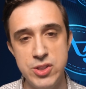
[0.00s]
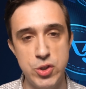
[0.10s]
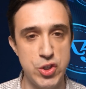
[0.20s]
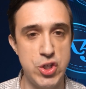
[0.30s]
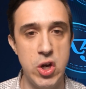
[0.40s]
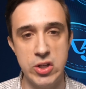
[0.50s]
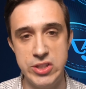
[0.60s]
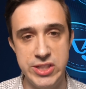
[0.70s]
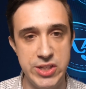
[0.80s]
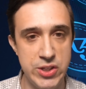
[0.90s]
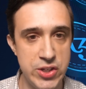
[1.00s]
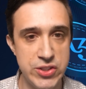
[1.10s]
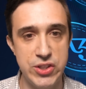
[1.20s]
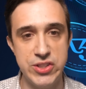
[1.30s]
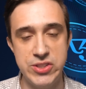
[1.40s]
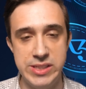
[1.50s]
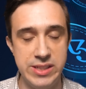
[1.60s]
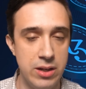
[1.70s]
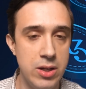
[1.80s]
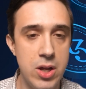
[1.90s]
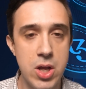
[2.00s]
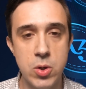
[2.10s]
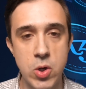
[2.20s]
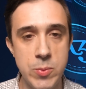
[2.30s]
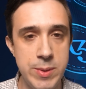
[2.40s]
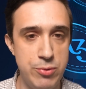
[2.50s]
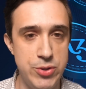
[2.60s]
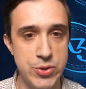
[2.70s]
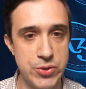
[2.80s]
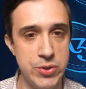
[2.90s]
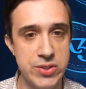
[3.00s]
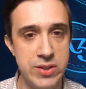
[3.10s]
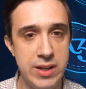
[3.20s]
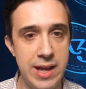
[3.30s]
There's the chocolatiers, there's the cocoa bean producers,